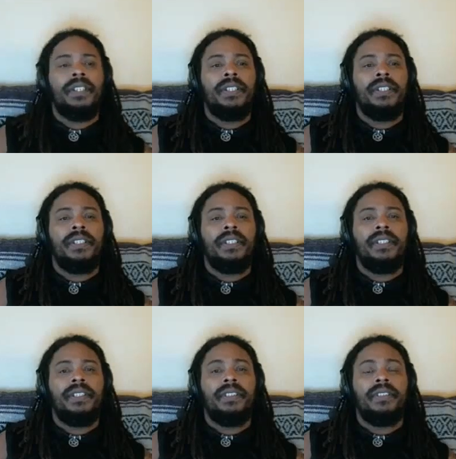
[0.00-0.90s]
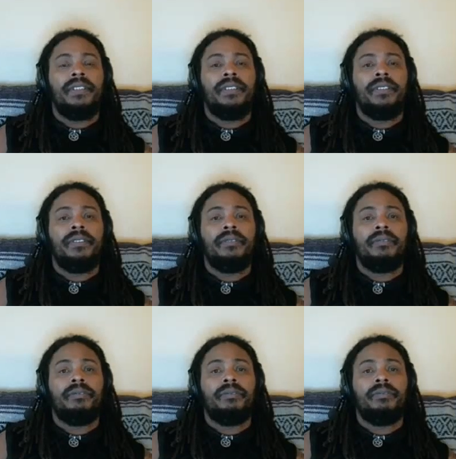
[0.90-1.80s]

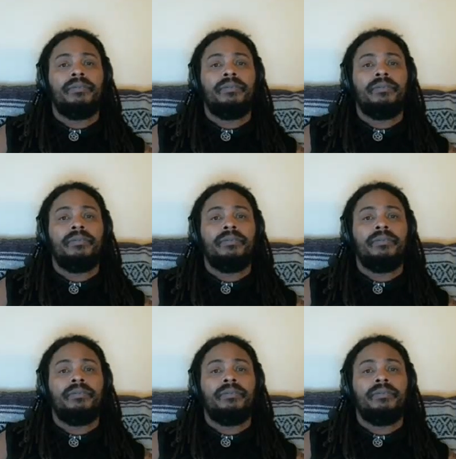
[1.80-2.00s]
[no speech]